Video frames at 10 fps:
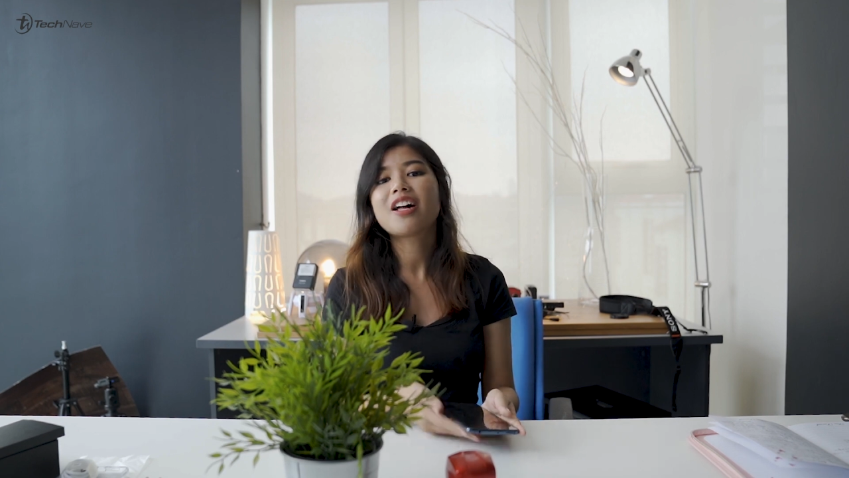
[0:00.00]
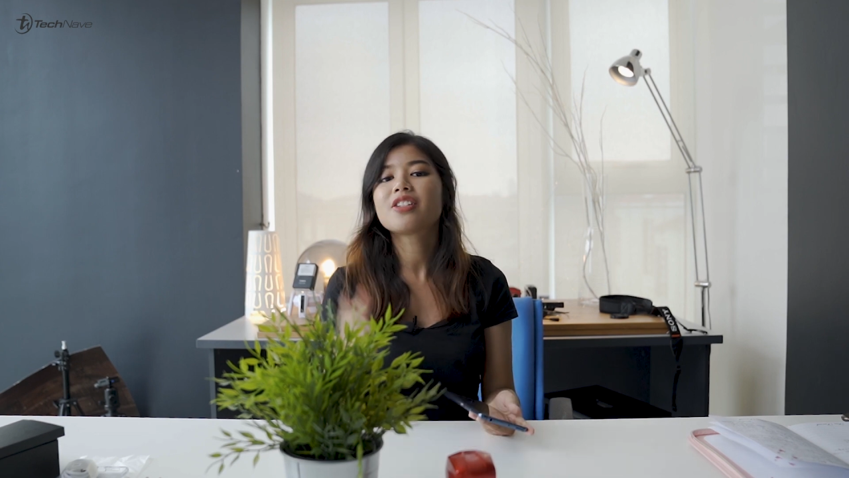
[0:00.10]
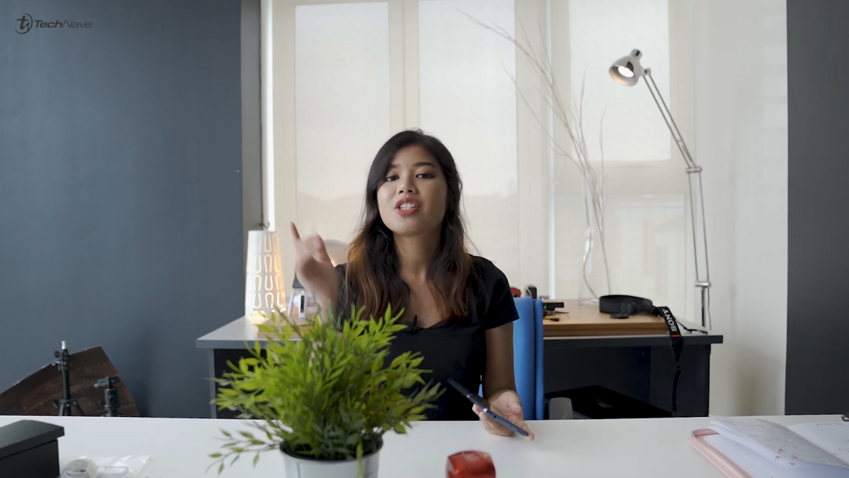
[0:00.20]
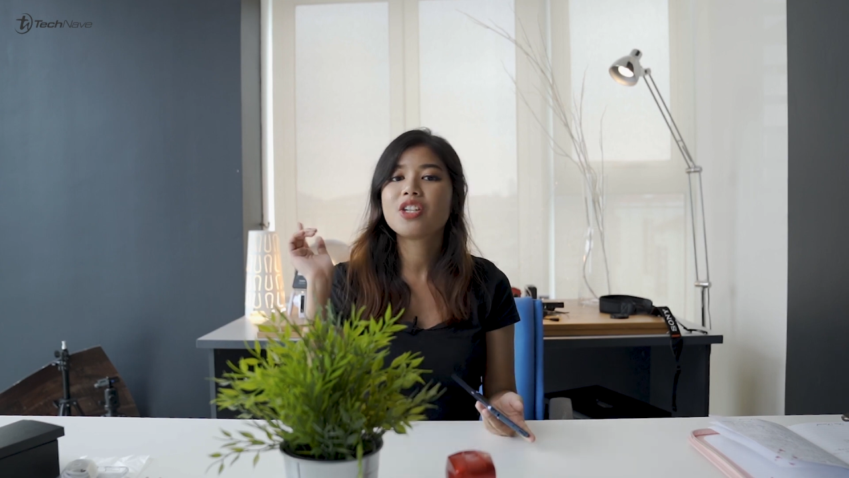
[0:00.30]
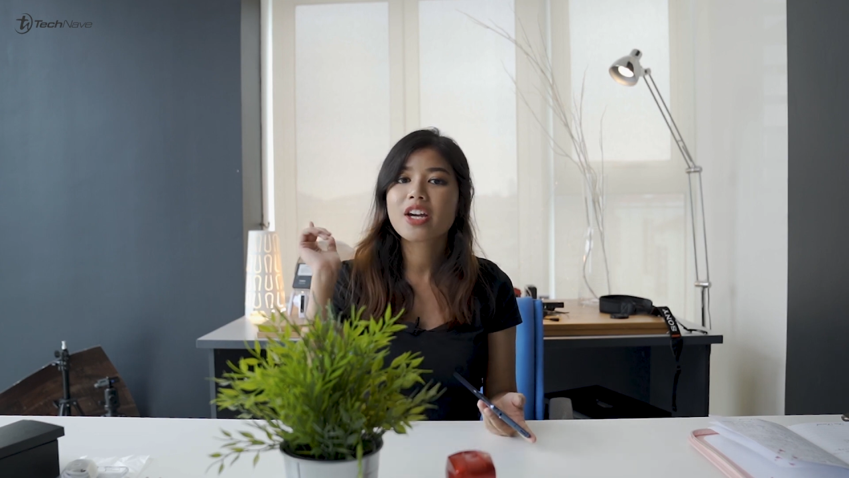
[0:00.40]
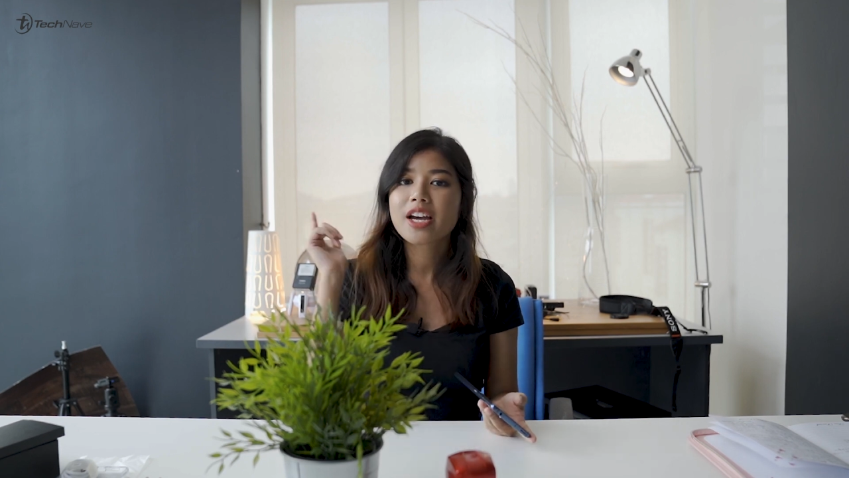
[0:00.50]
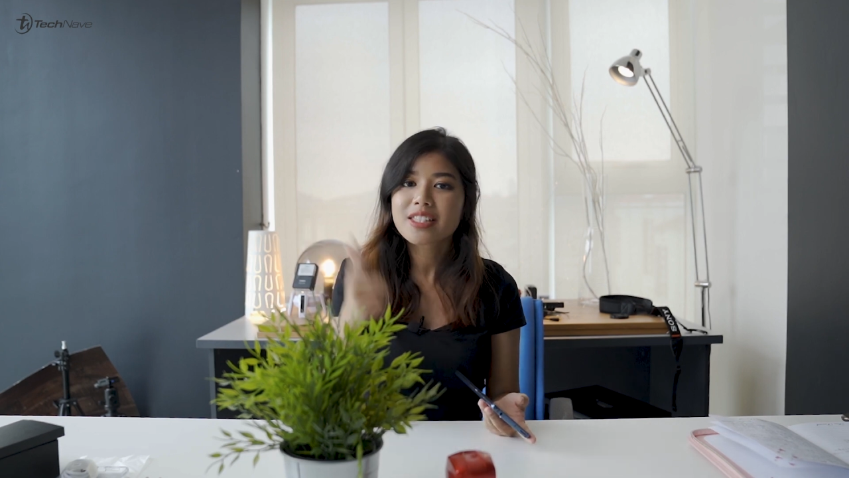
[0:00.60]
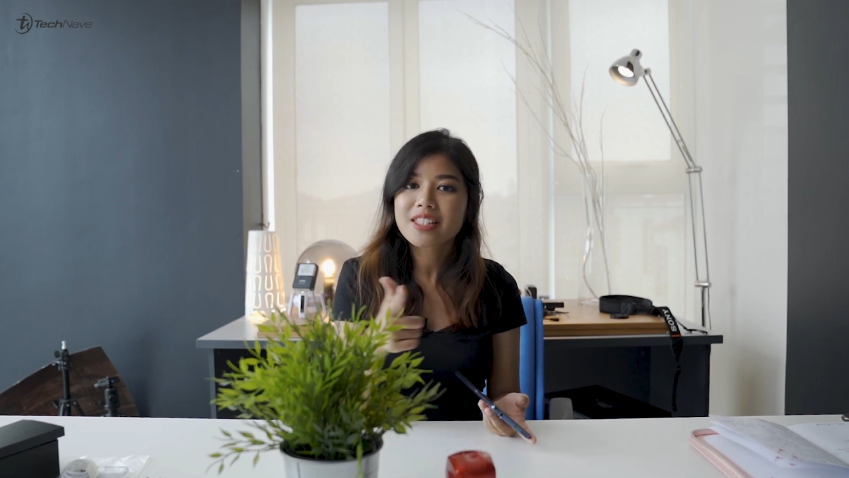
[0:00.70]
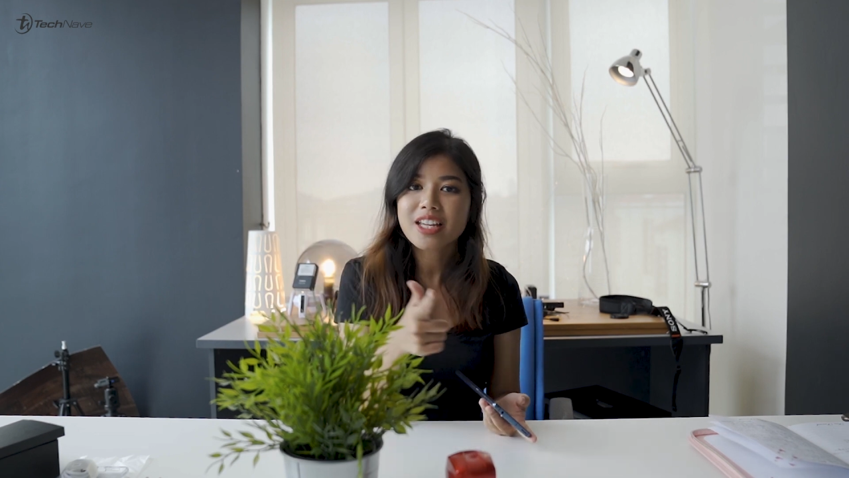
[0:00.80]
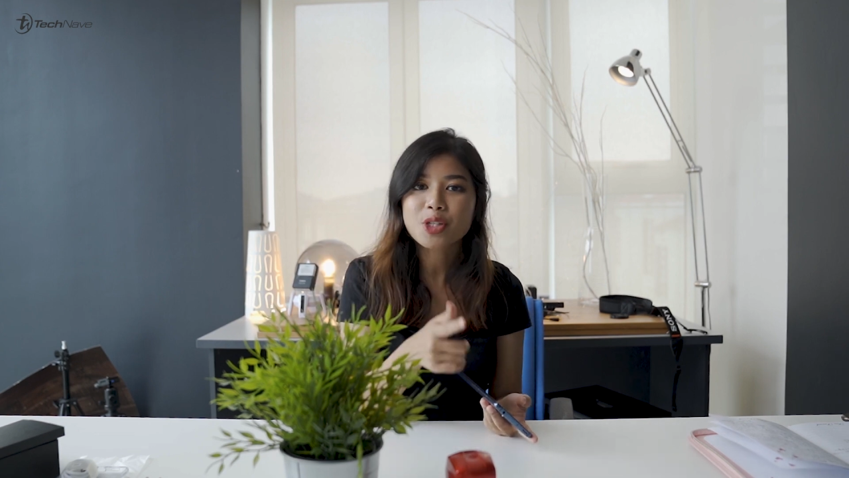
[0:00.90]
I'll see you guys
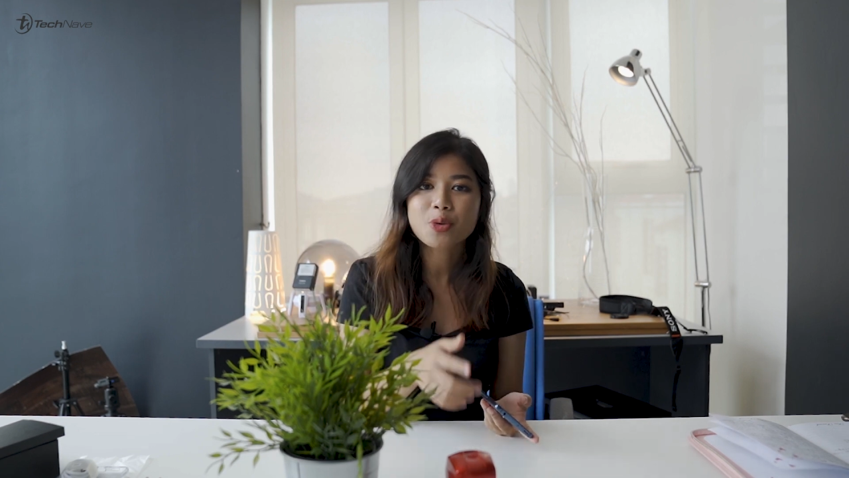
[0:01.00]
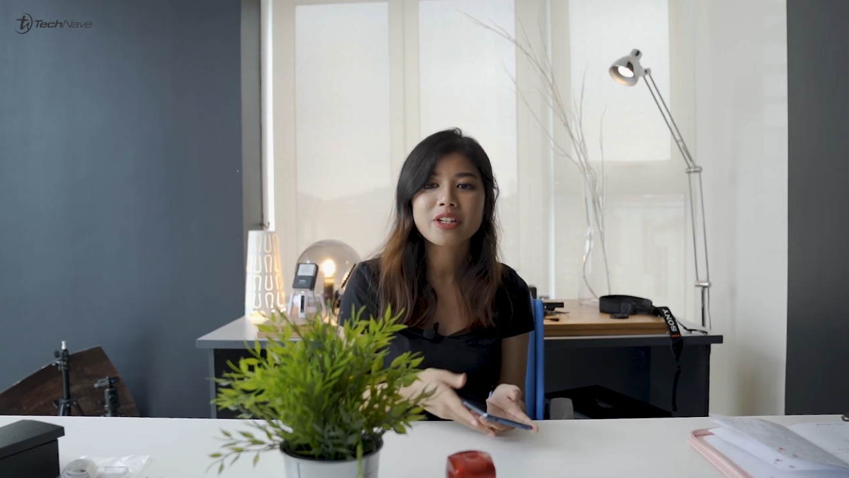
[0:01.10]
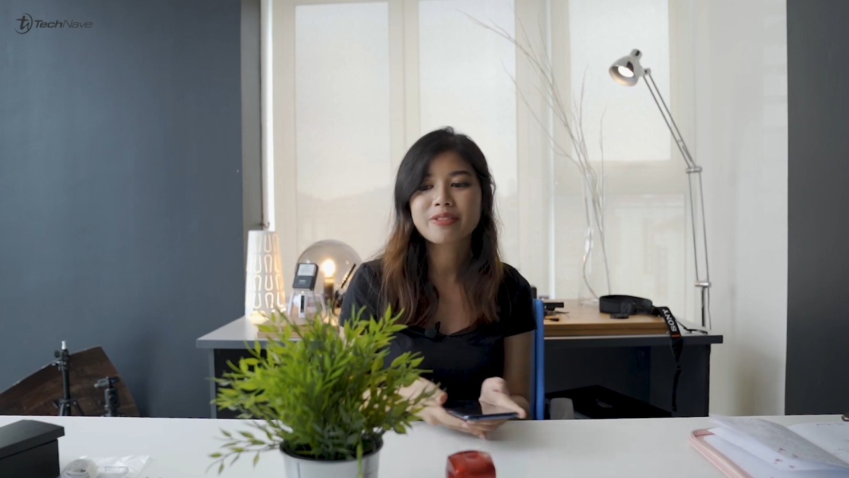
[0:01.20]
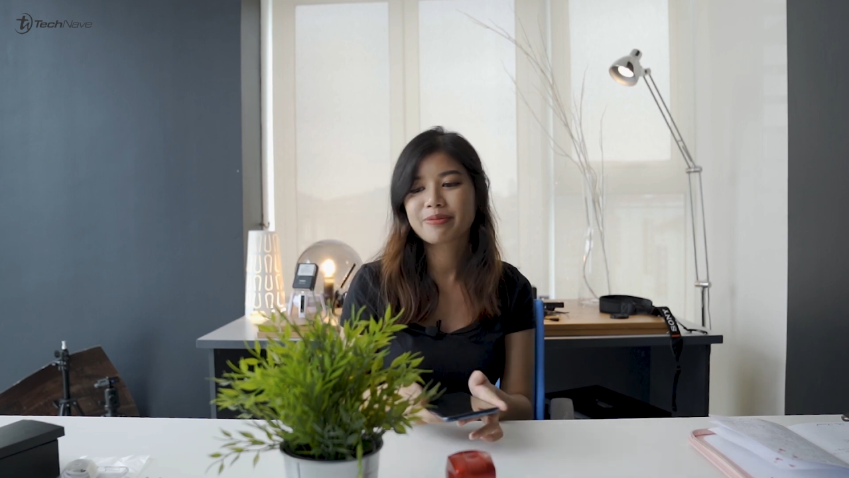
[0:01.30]
in the next one.